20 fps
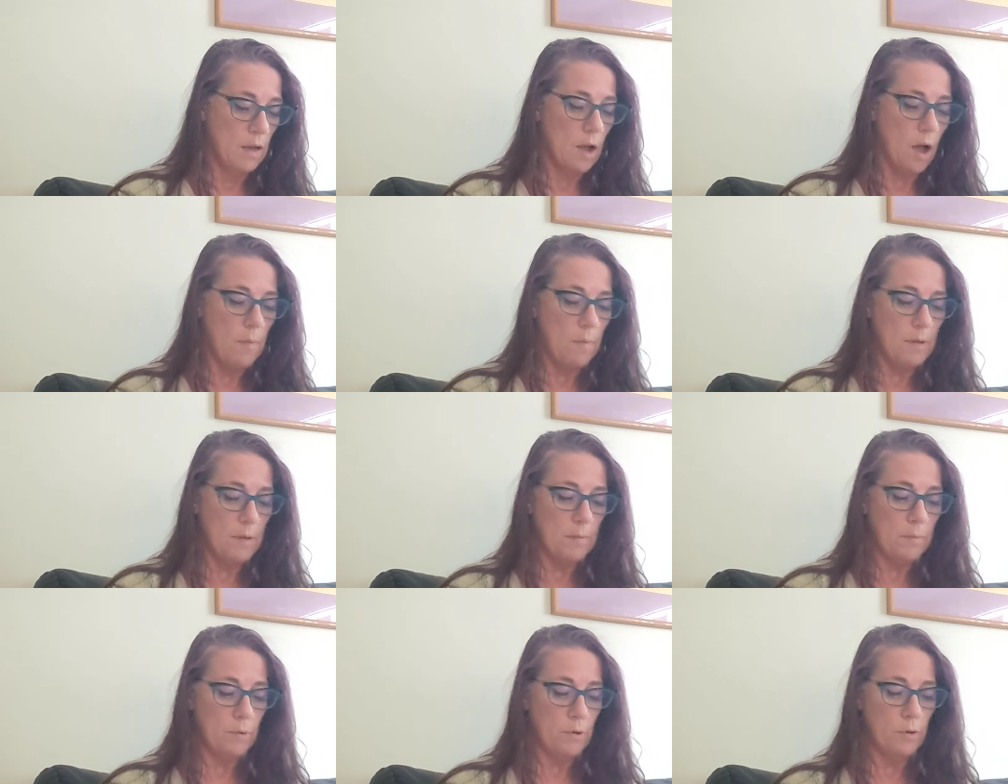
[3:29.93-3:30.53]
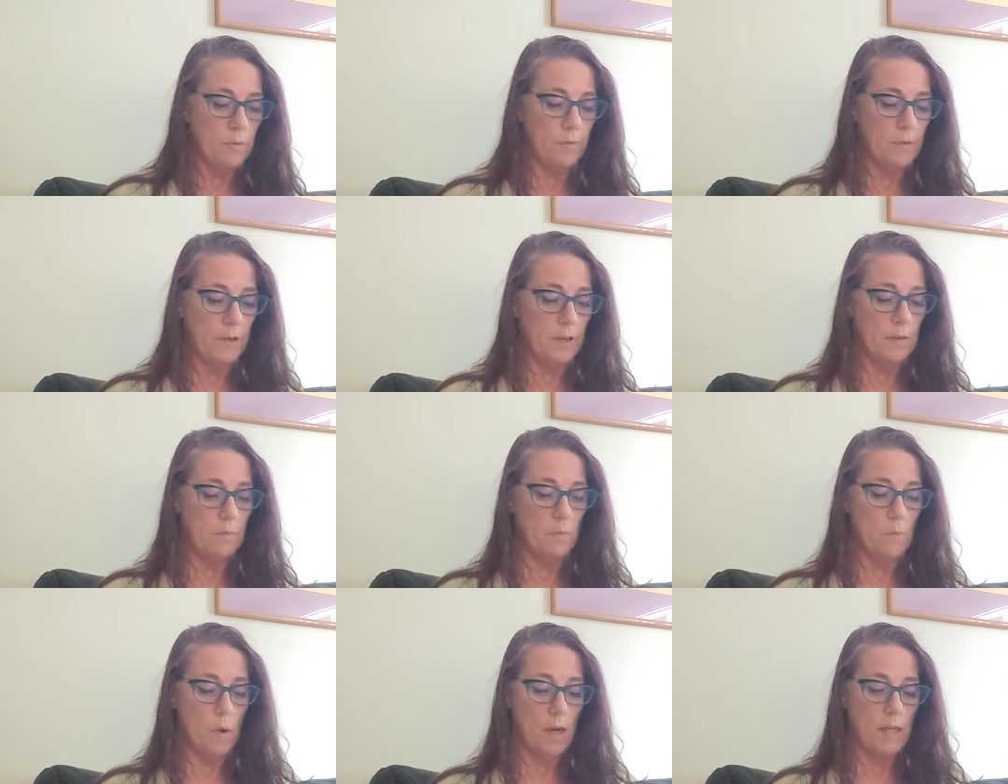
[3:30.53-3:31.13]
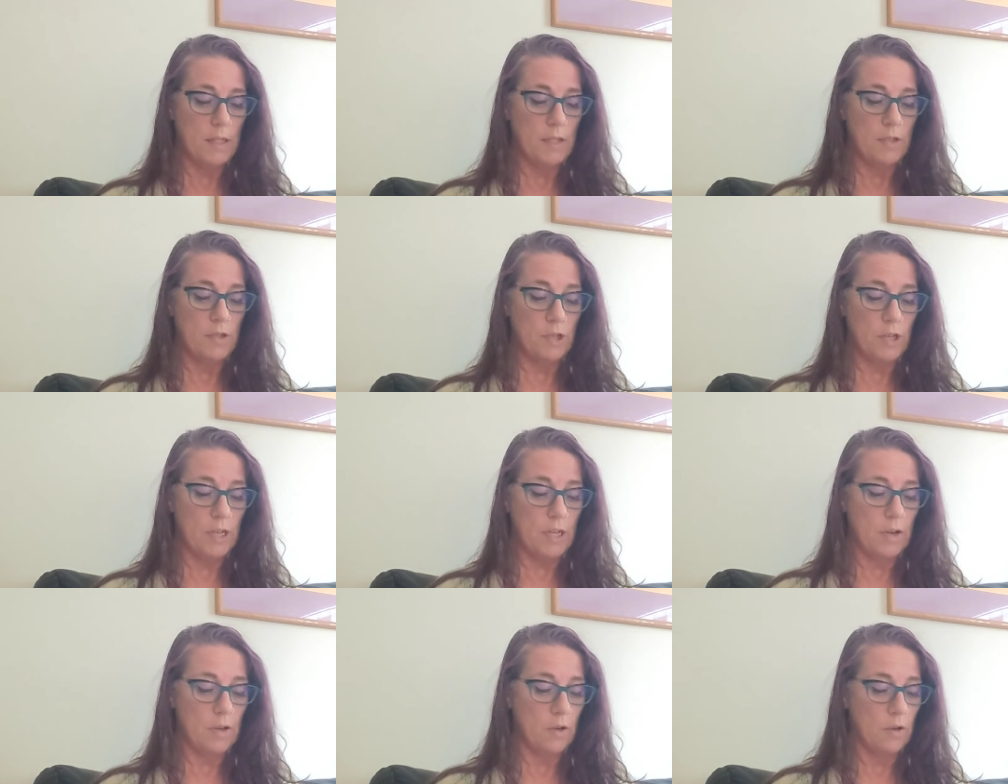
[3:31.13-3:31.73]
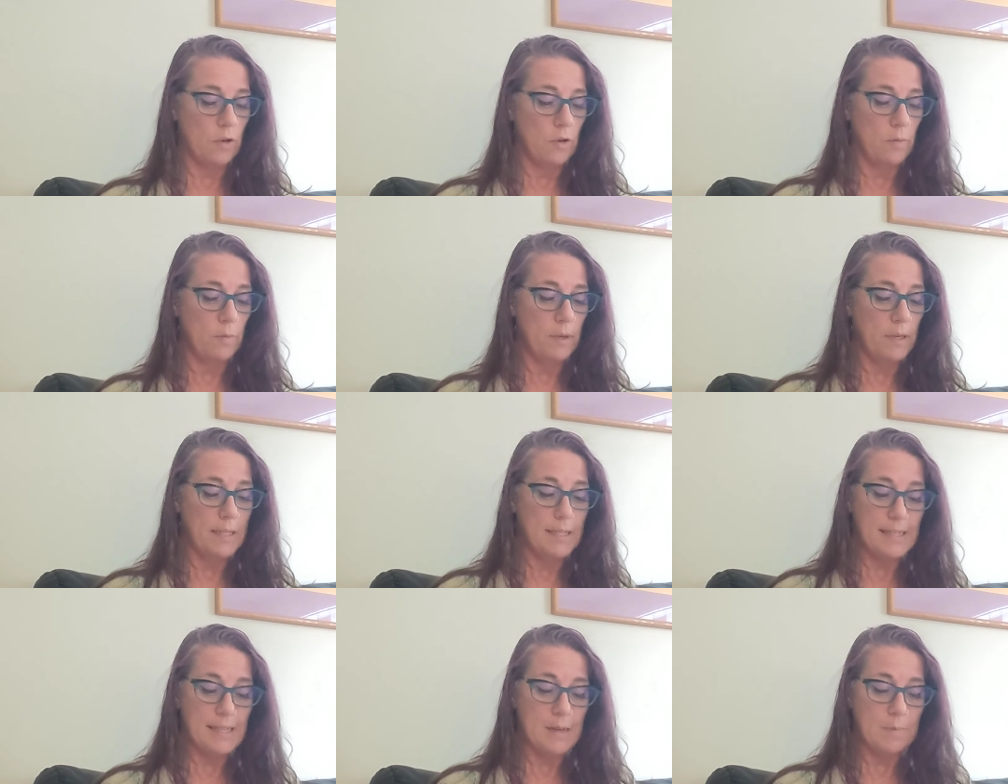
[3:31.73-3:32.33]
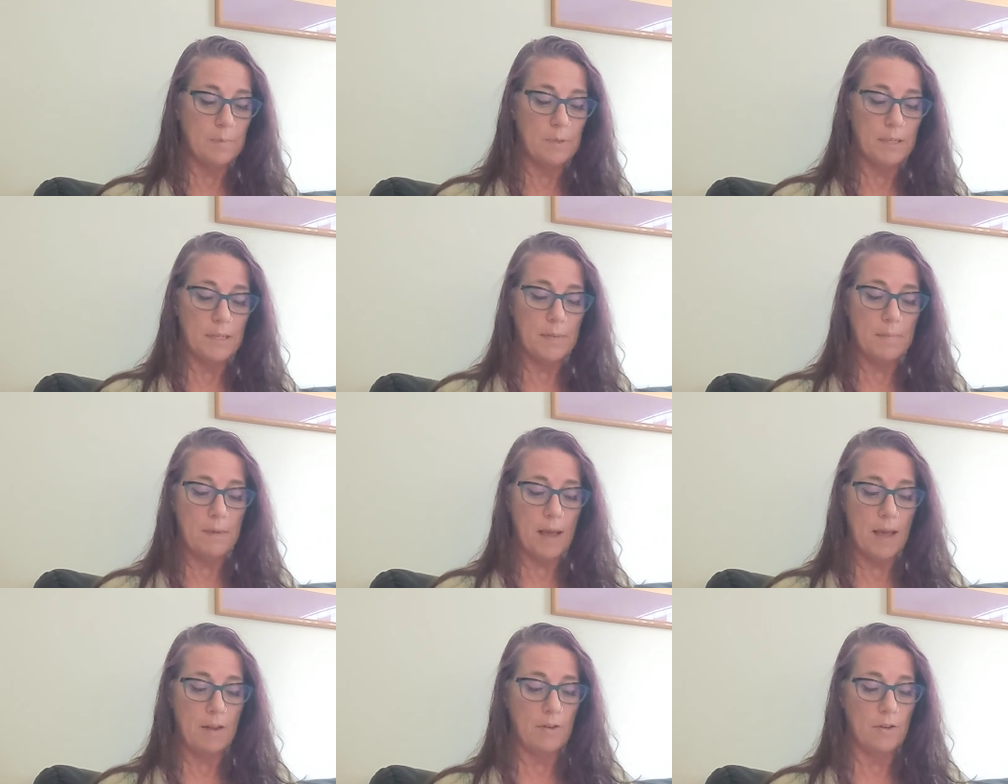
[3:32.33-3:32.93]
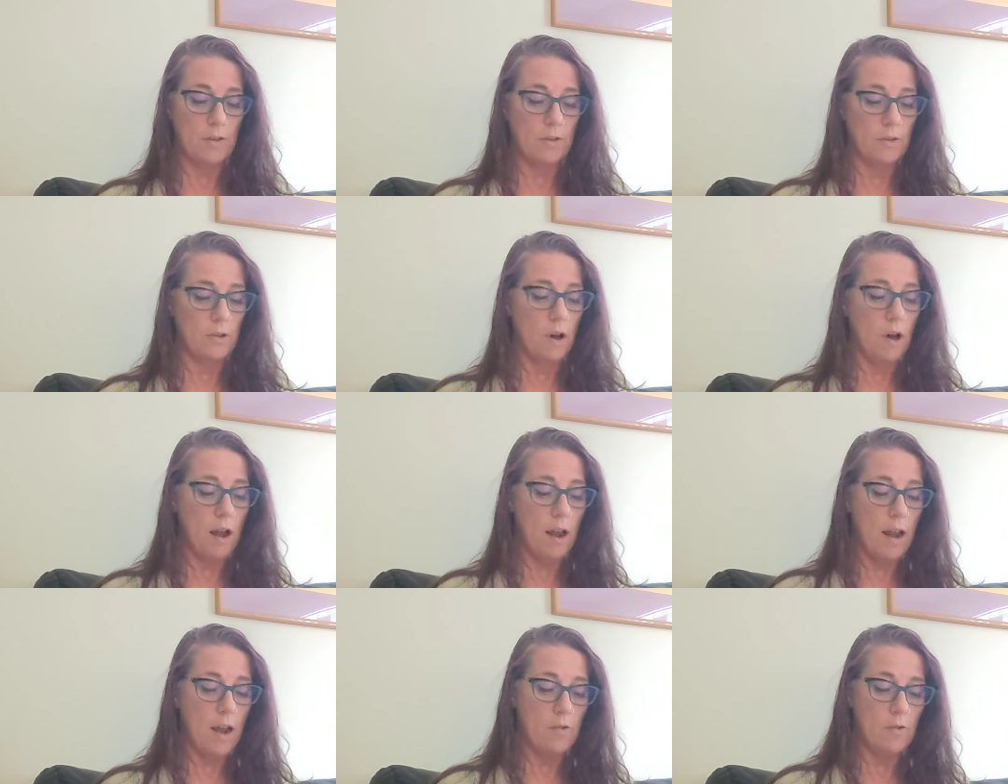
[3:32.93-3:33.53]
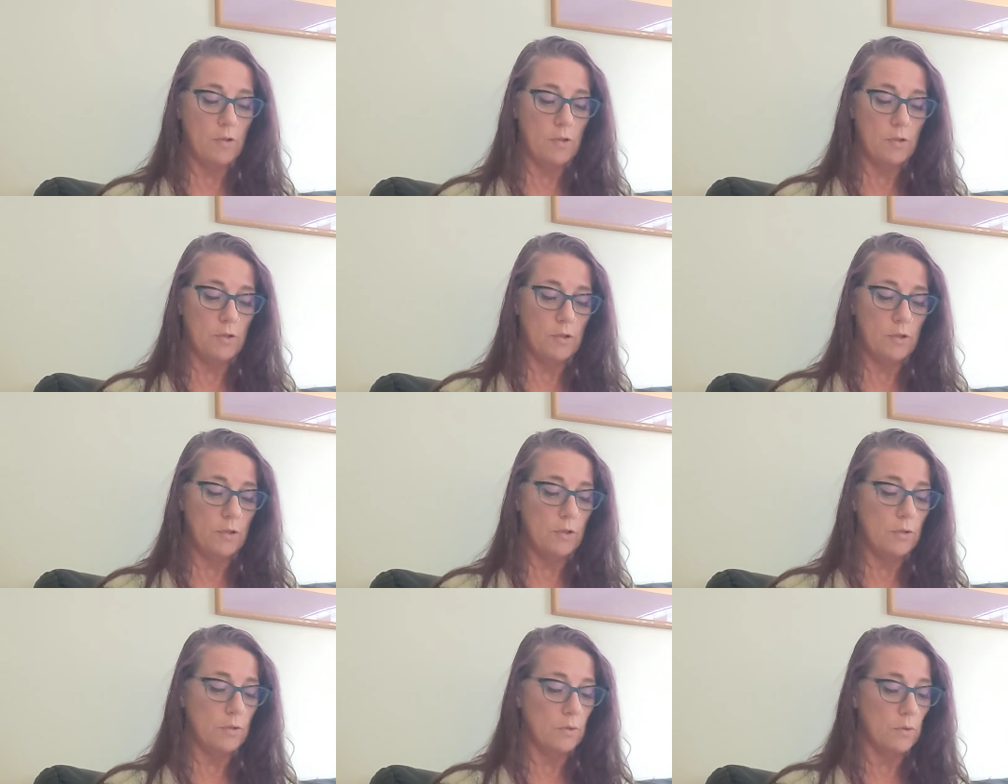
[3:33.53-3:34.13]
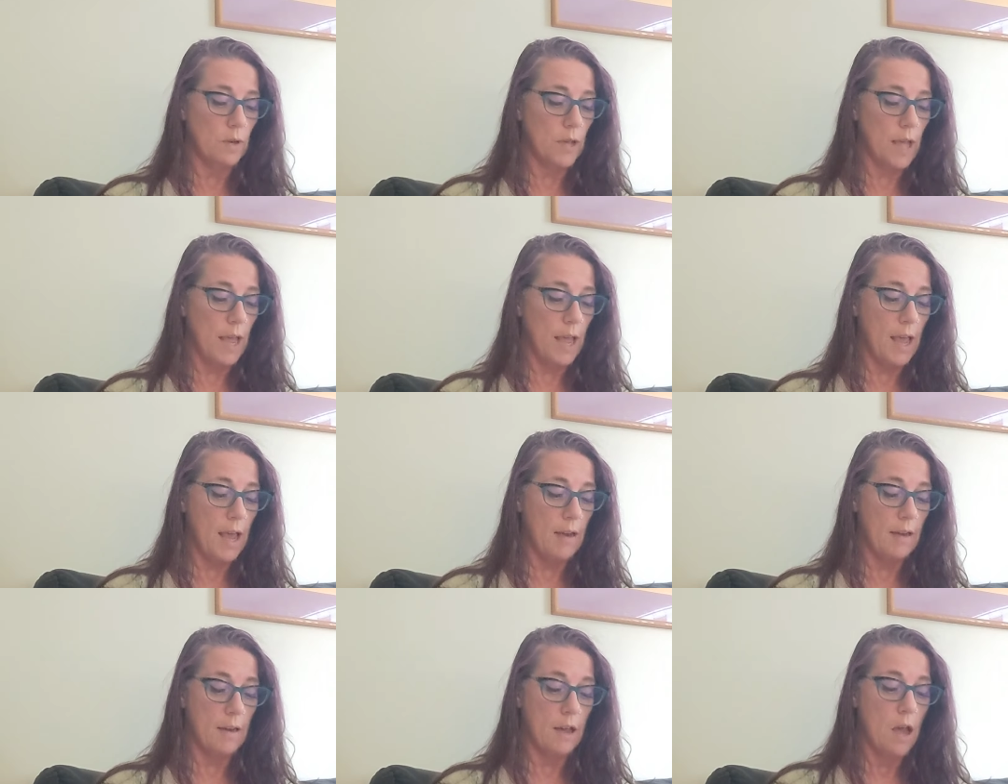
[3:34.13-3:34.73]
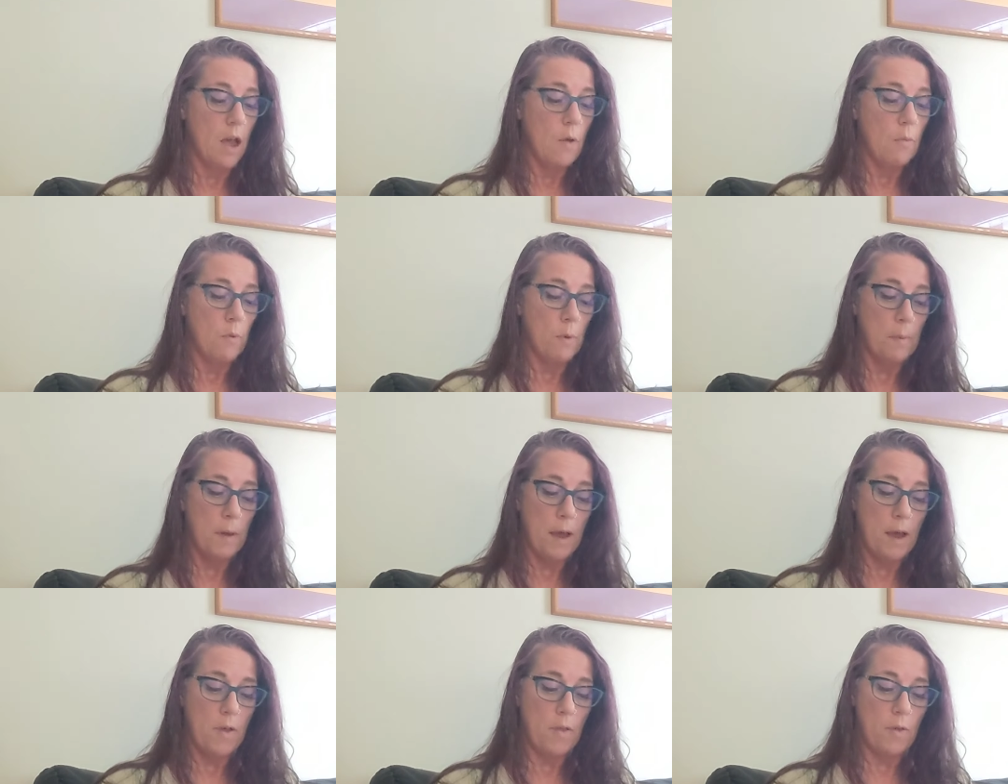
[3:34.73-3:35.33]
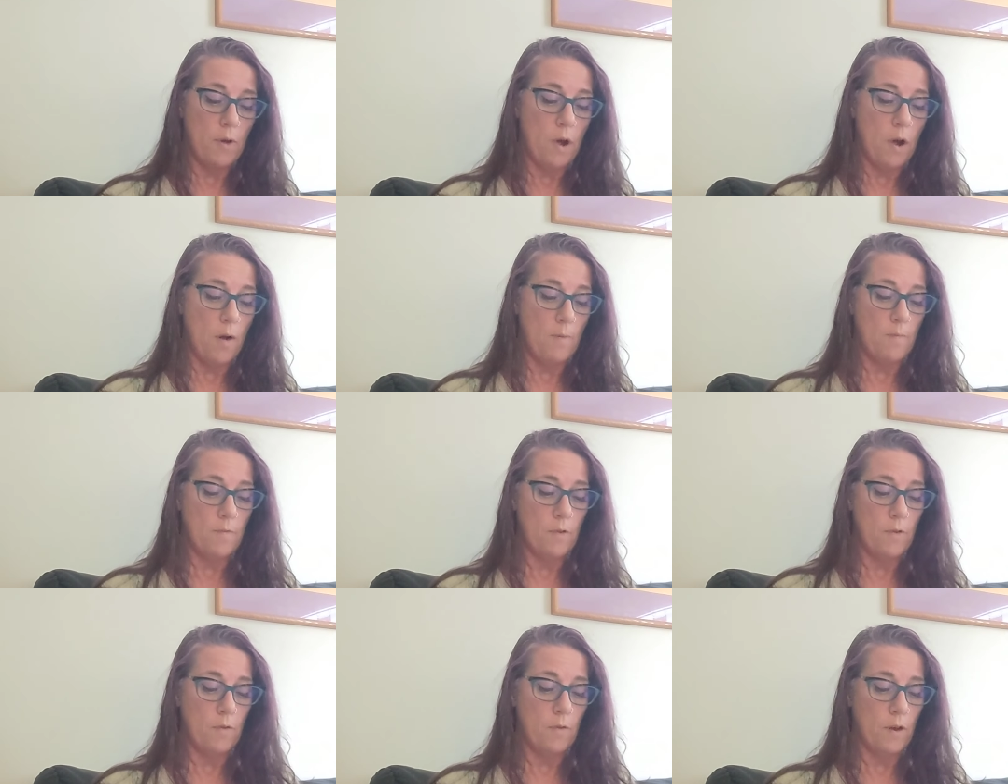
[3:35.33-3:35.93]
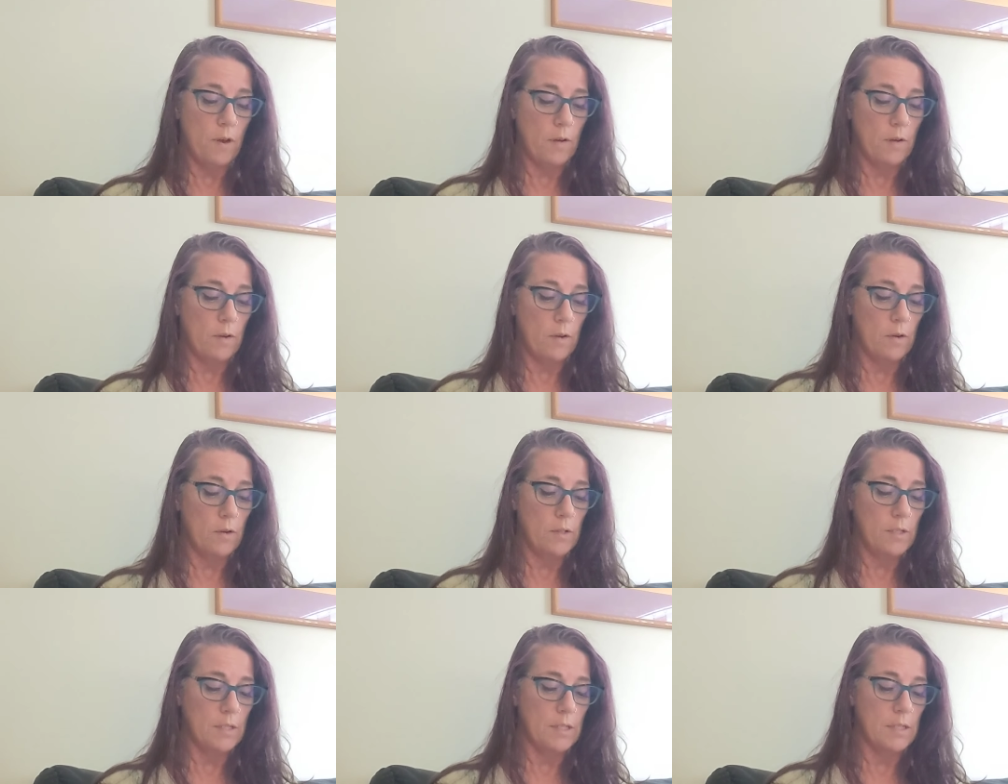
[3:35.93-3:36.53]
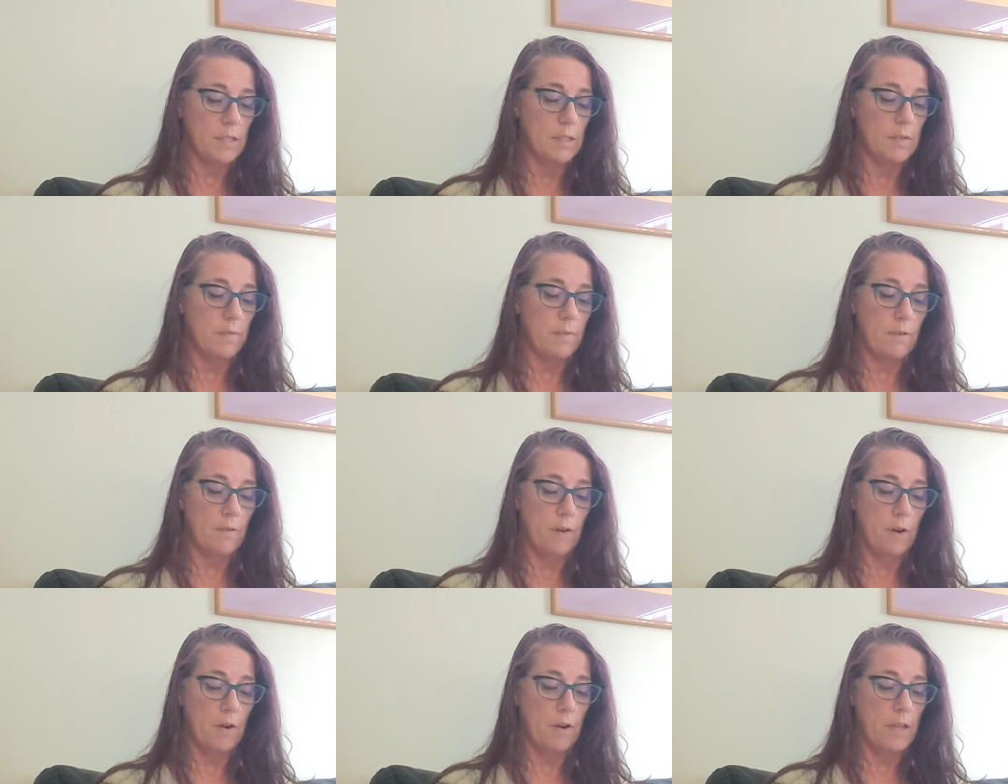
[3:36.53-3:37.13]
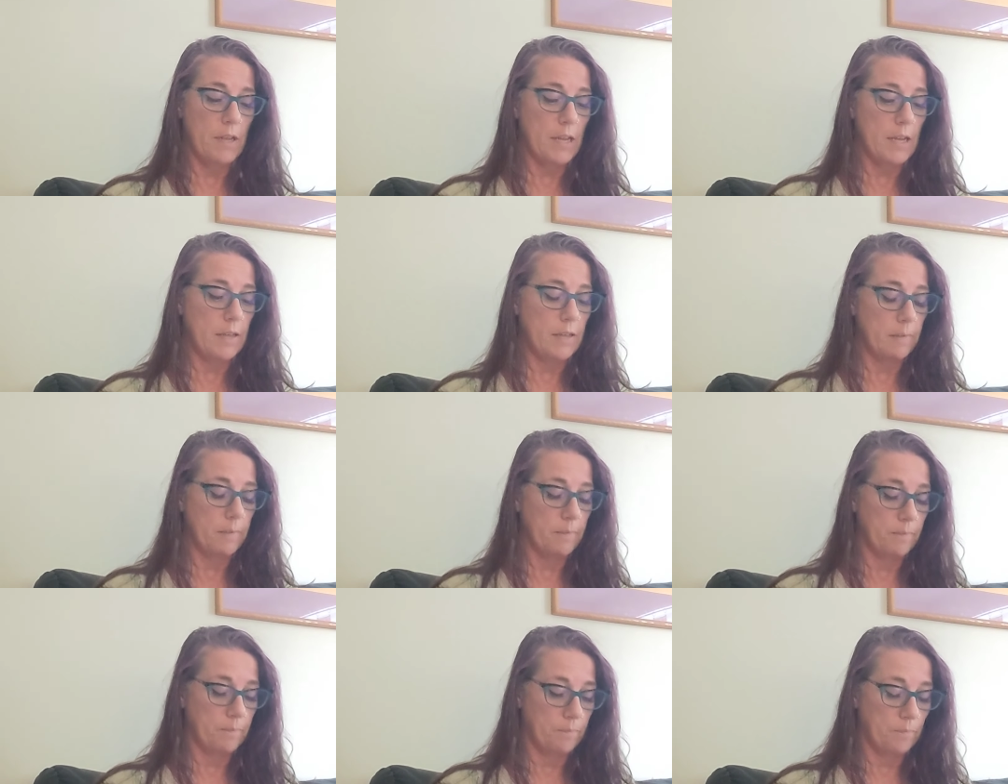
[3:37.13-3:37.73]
Goblin Proofing One's Chicken Coop is a complete manual on how you too can repel the harmful curses of the fairy kingdom.